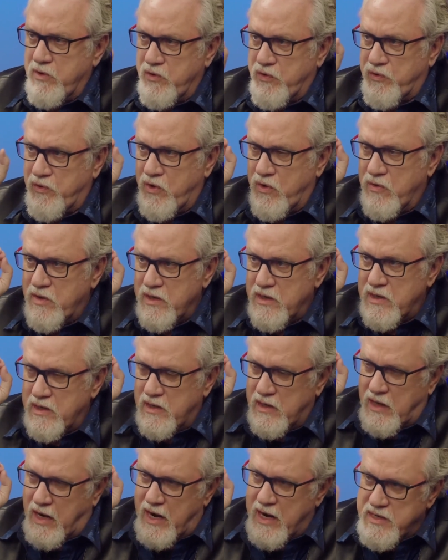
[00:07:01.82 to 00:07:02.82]
I want to throw
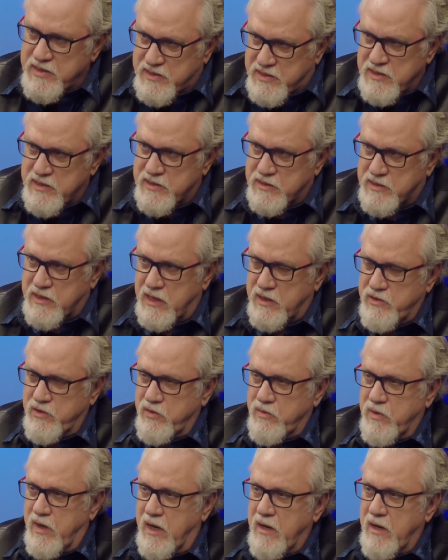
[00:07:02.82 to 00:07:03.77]
ideas at you.